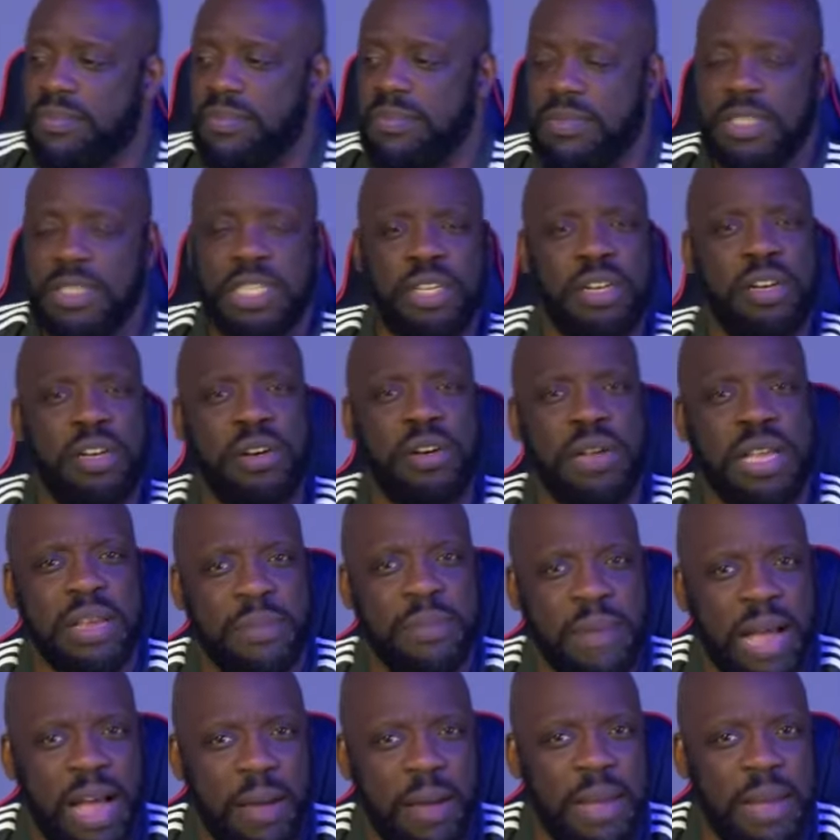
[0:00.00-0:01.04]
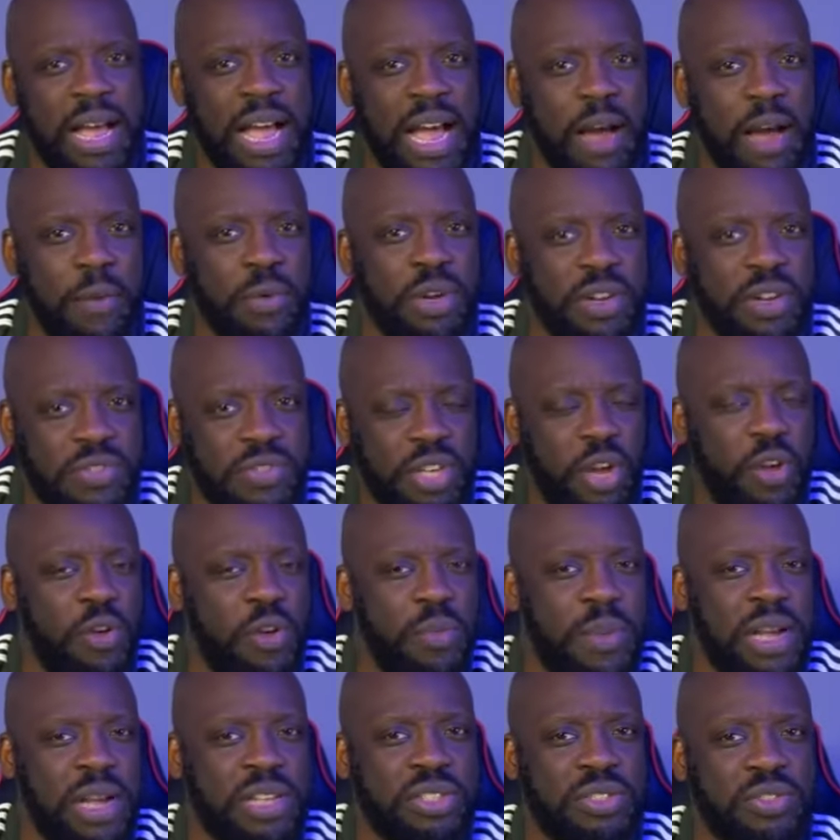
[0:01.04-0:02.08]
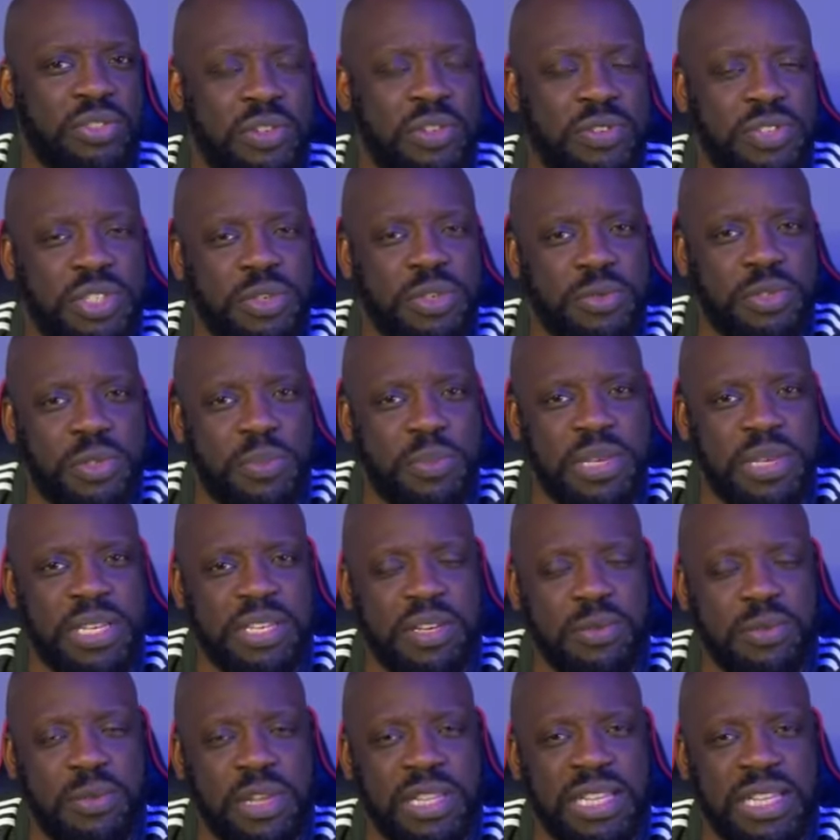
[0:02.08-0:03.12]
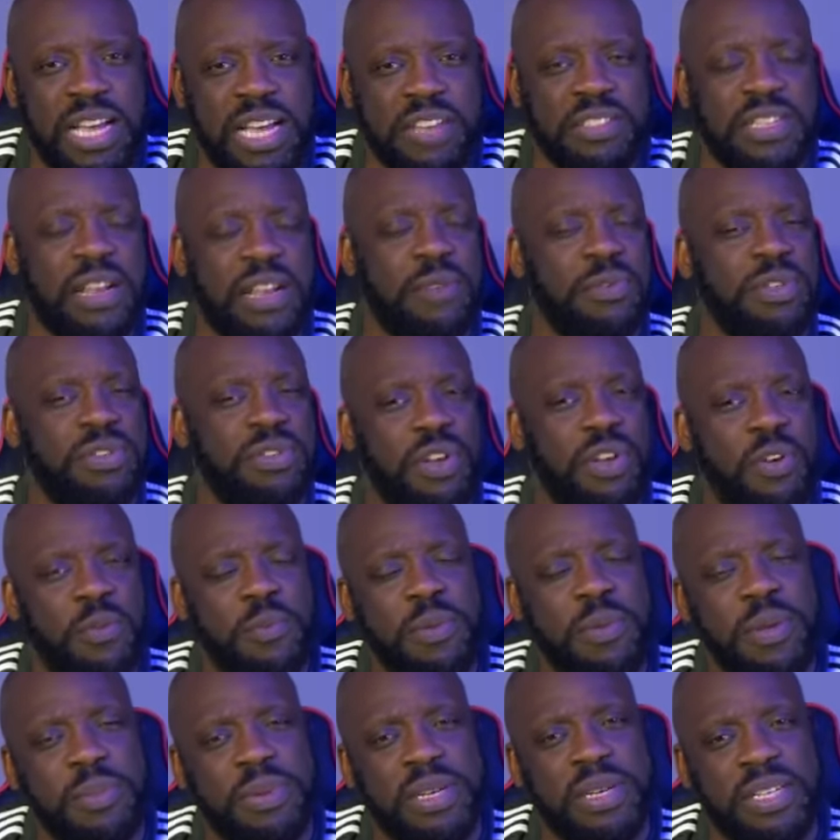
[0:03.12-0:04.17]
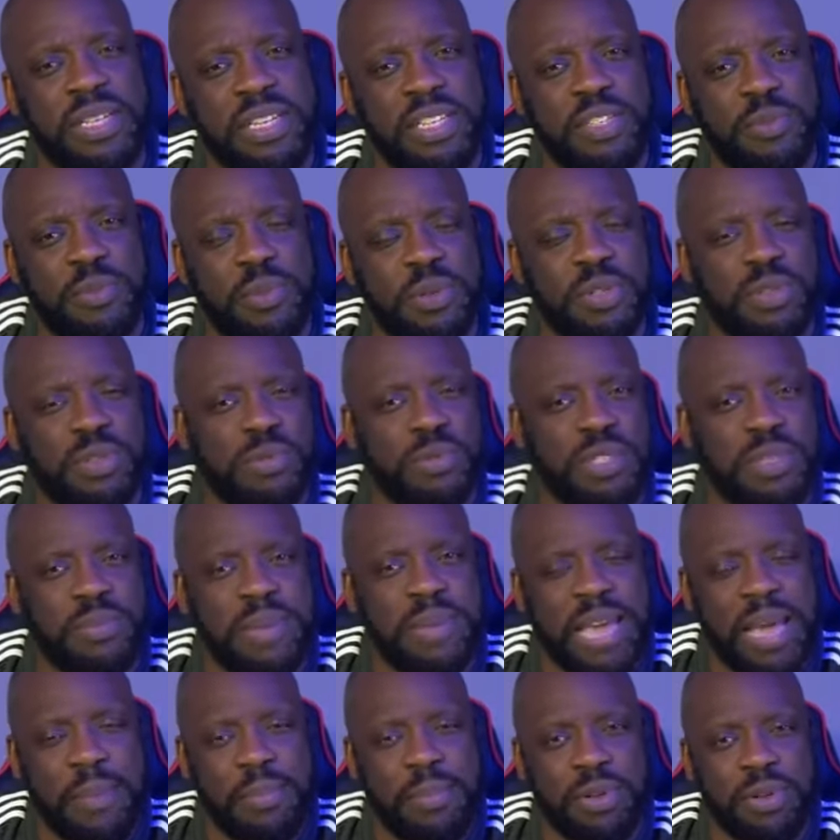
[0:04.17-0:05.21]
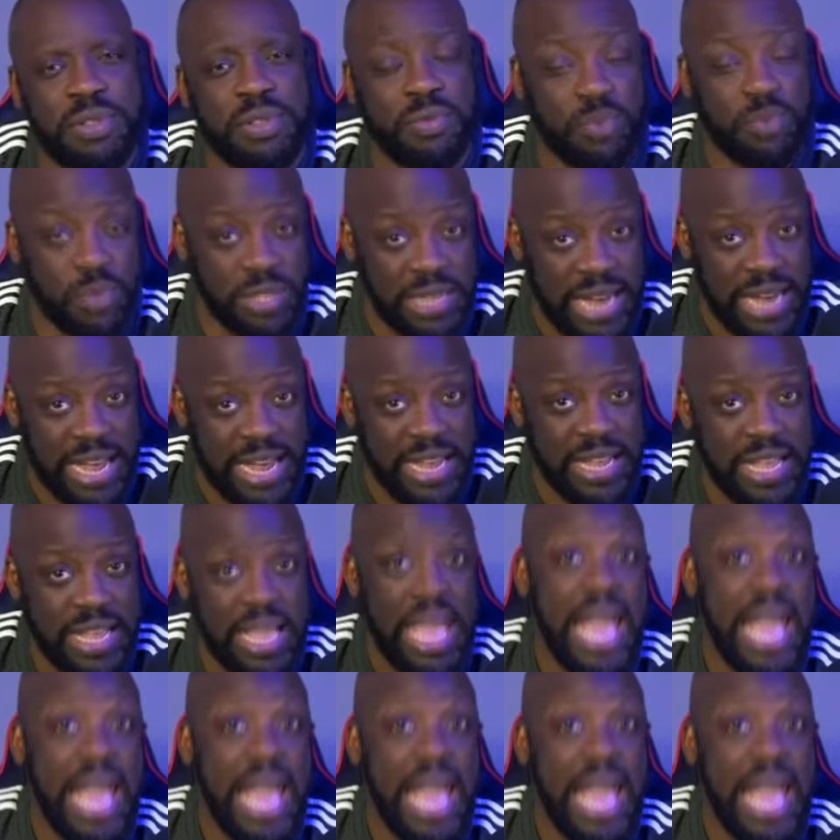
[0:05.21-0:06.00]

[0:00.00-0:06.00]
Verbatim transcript: What is? no, no, no. I, I would have told my story if she was a BT 1000. I would have told people that this person was a bad person, wouldn't I?